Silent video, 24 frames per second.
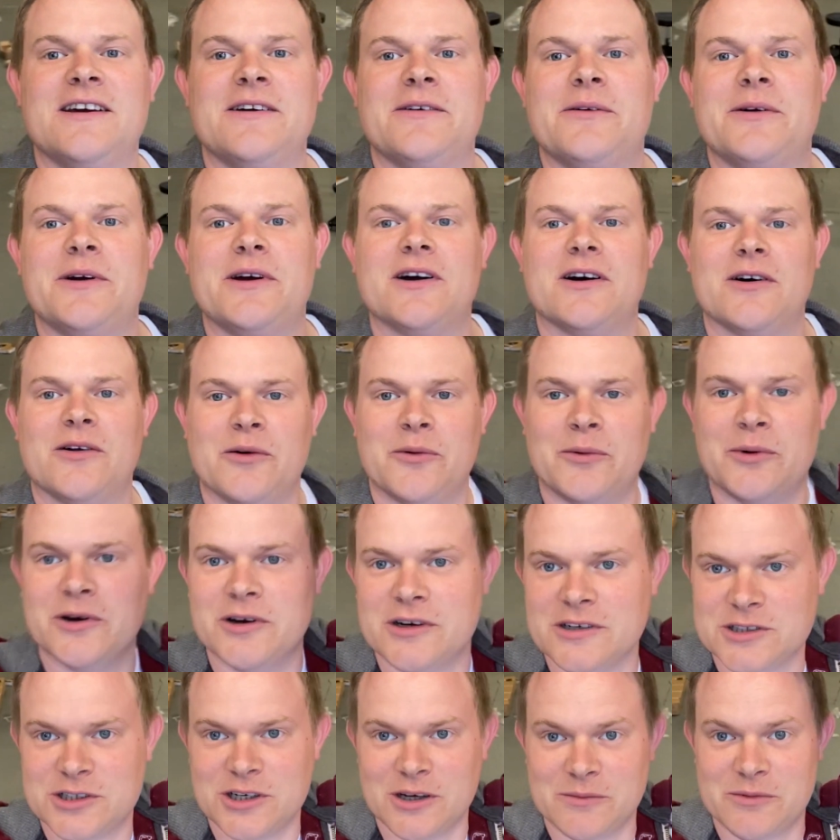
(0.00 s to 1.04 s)
we've got the
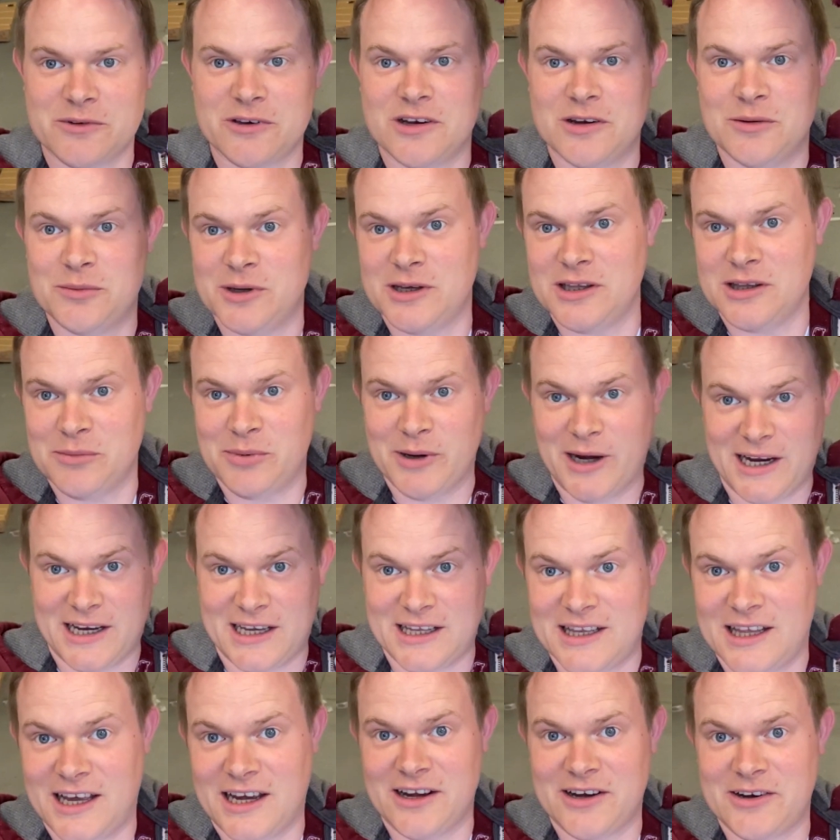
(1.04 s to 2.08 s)
workshop's going to be at the back
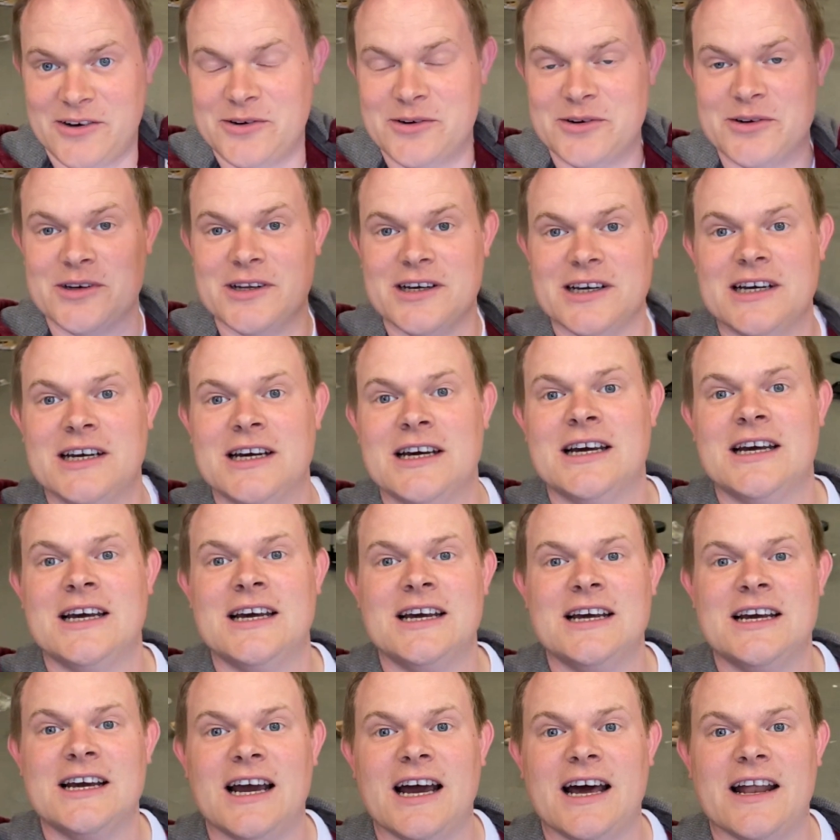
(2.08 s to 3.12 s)
in that corner,
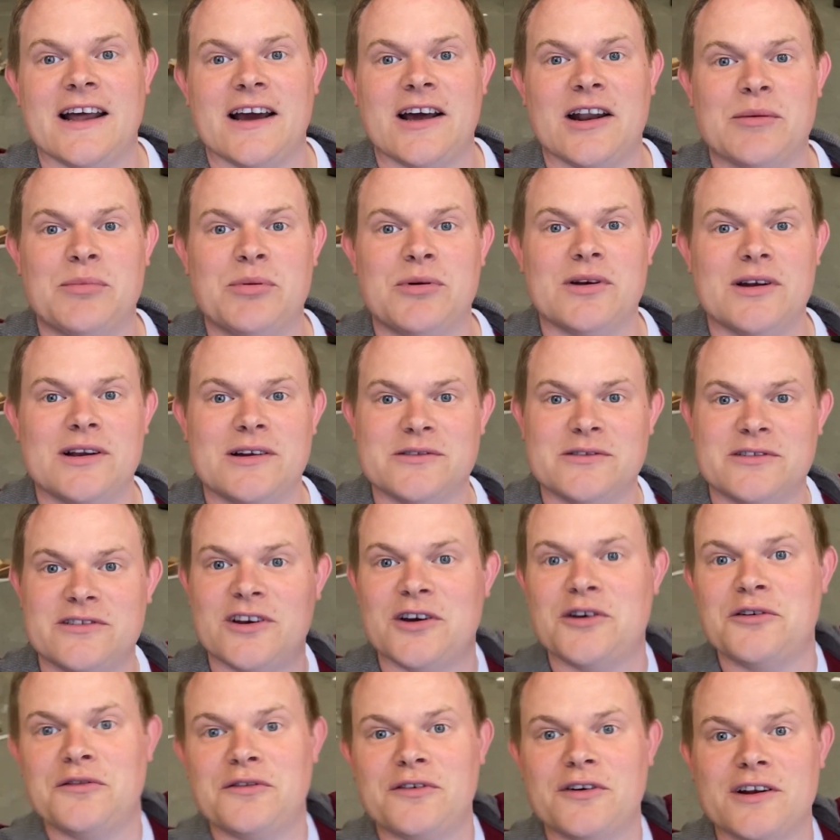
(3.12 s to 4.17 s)
and I'm going to put a little
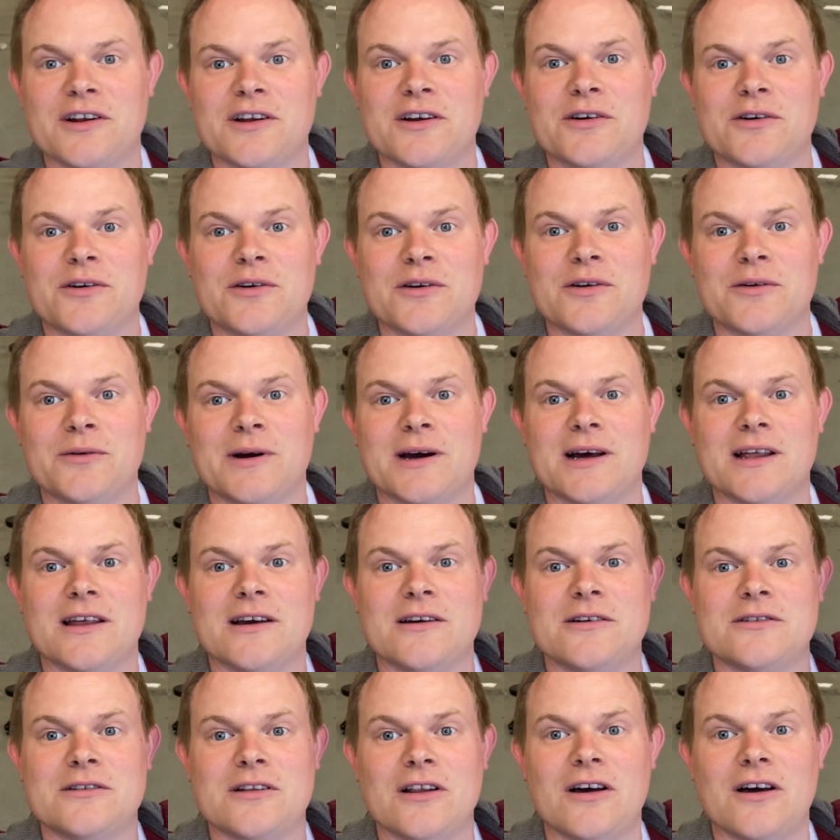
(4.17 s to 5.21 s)
sofa in the corner where
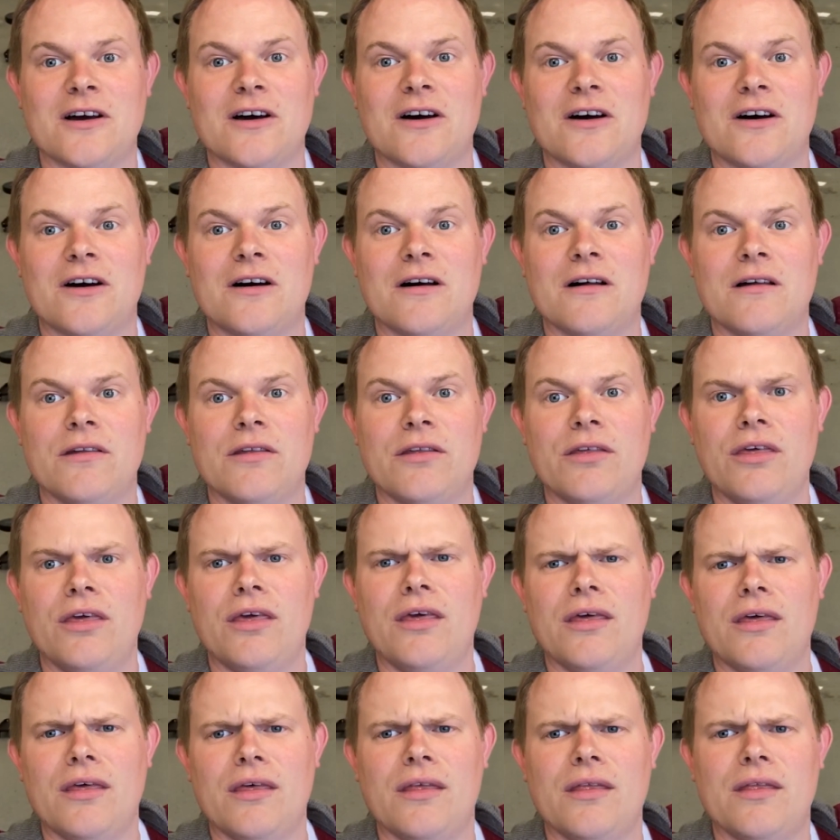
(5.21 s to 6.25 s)
those lot are.
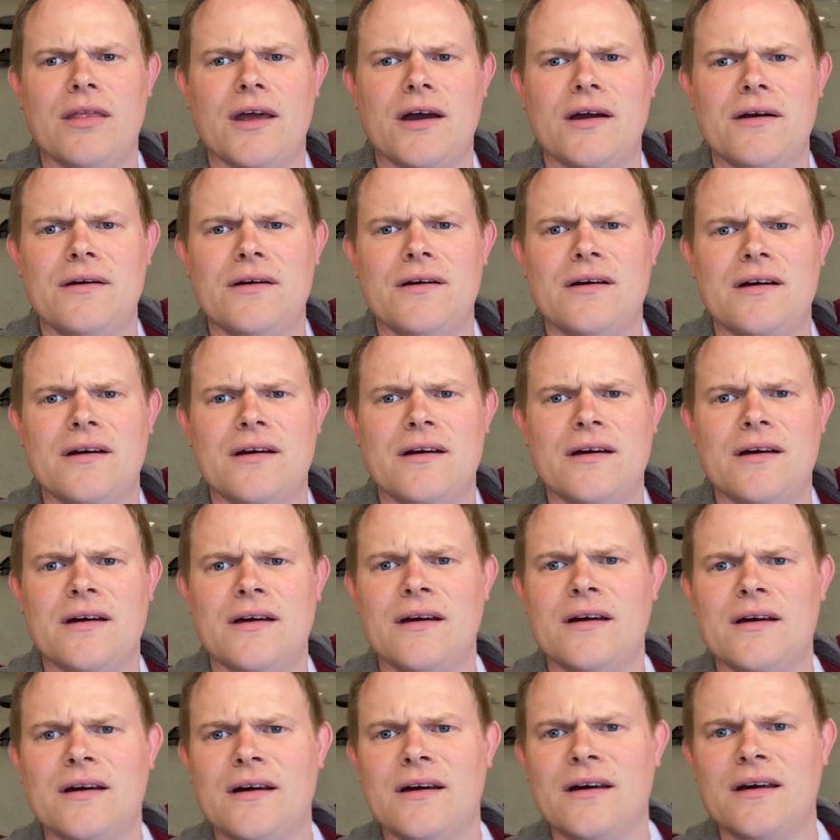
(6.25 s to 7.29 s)
No?
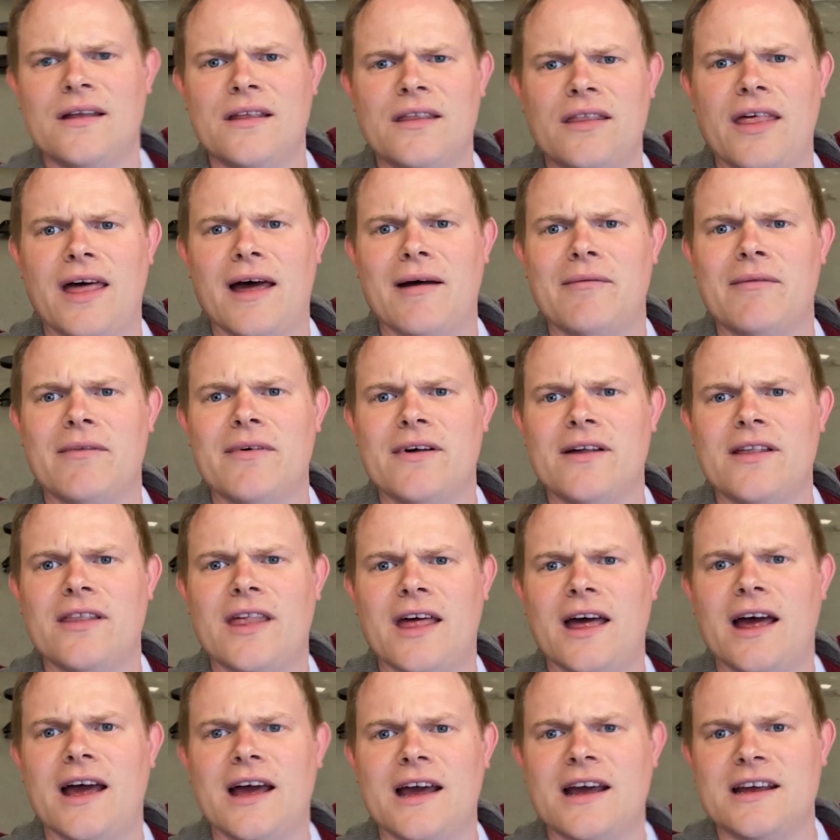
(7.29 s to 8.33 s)
There,
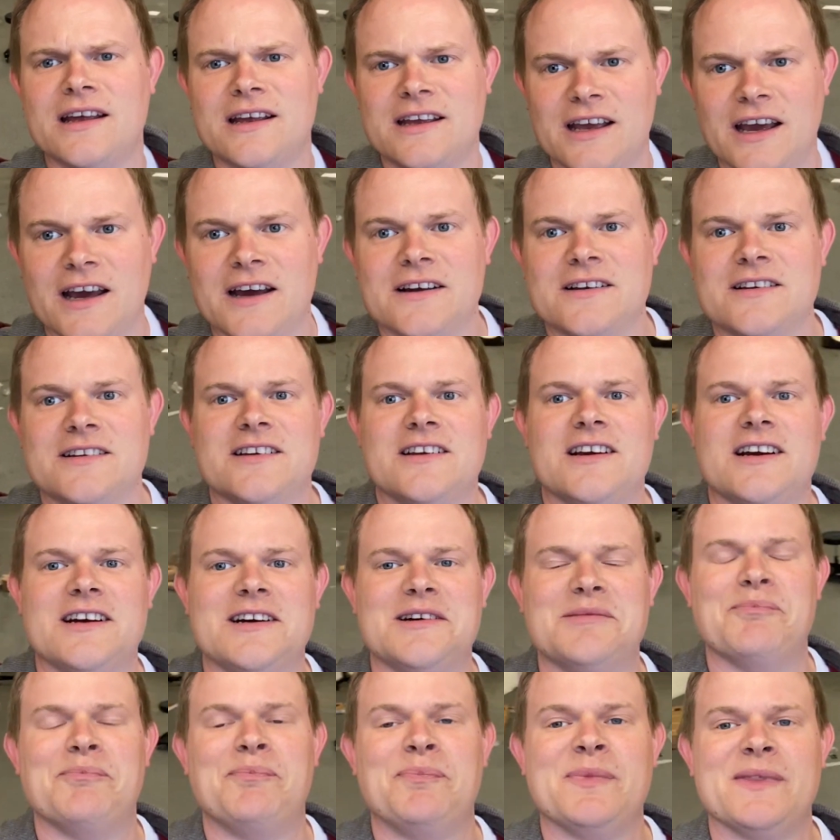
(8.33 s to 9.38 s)
yeah.
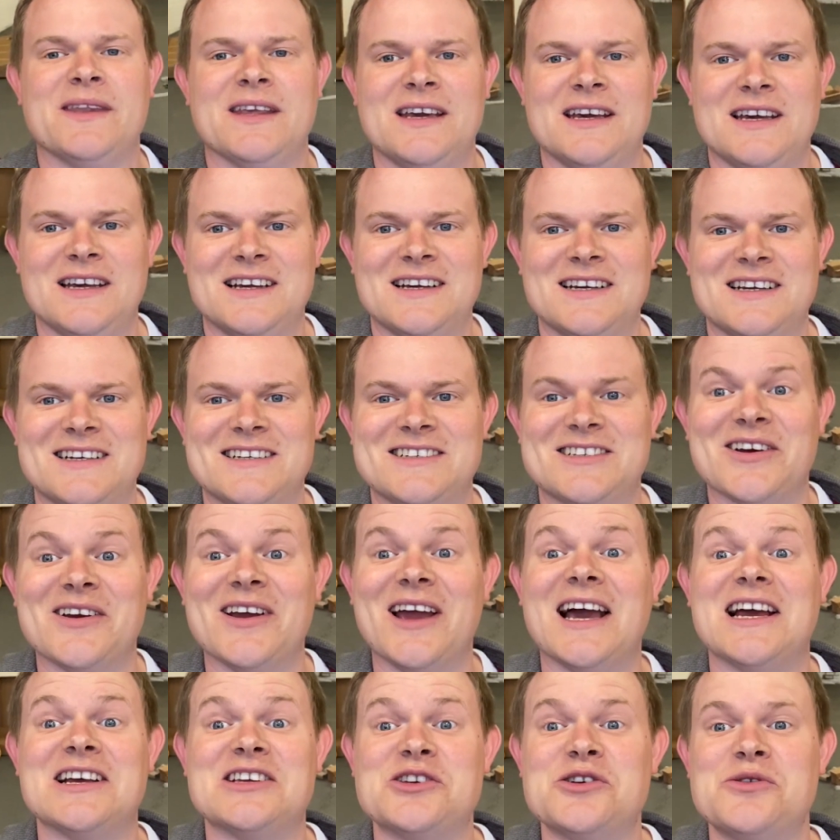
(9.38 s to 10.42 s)
So
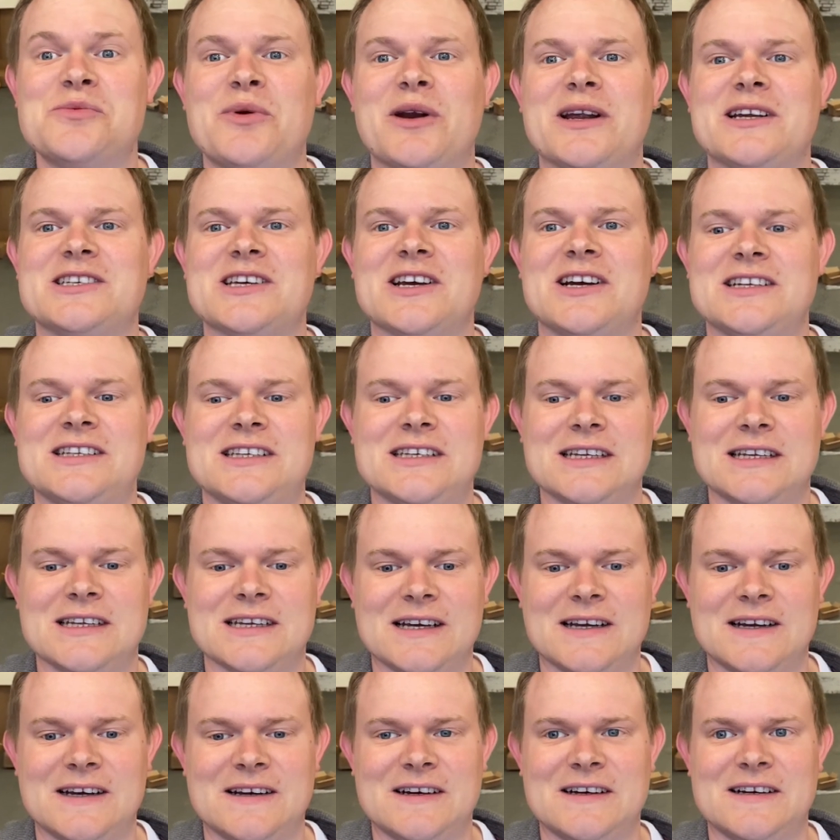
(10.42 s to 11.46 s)
yeah, super excited.
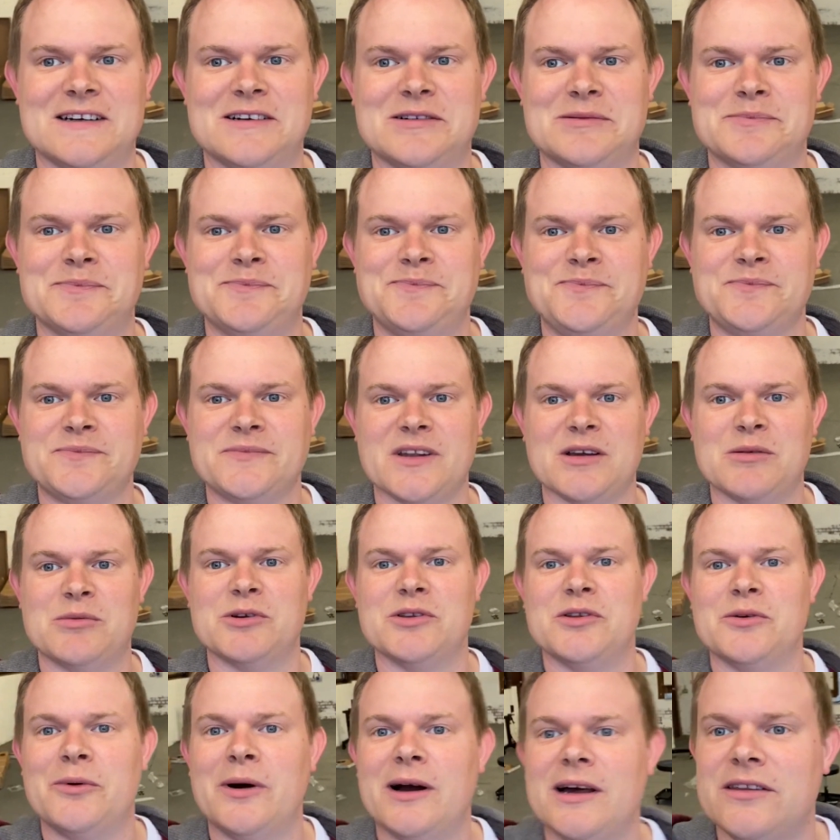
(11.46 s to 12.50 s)

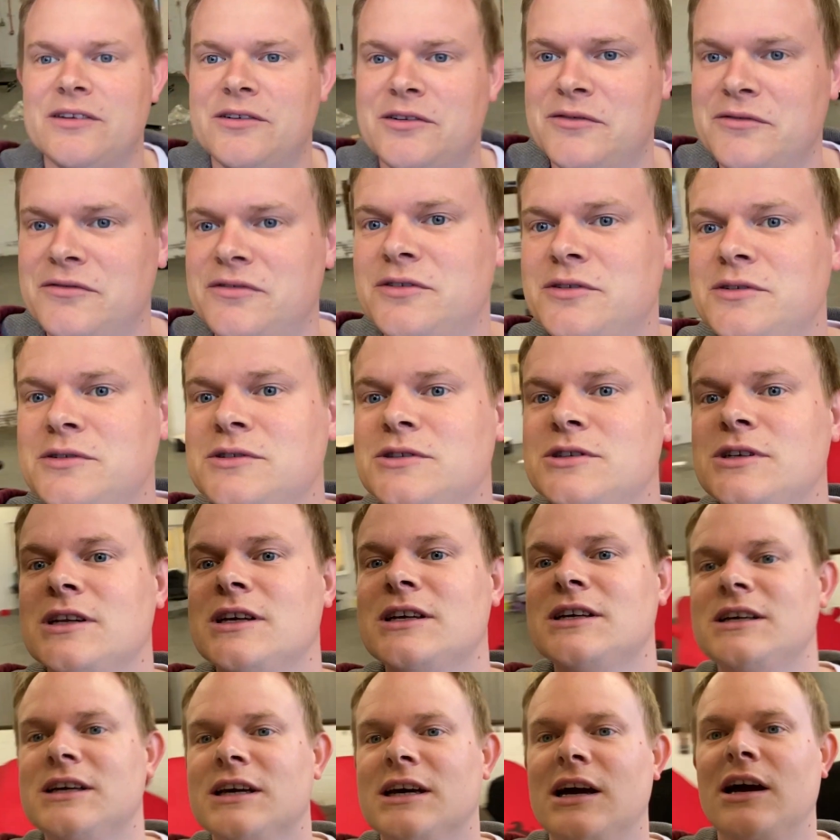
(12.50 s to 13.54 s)
But the weather, unfortunately,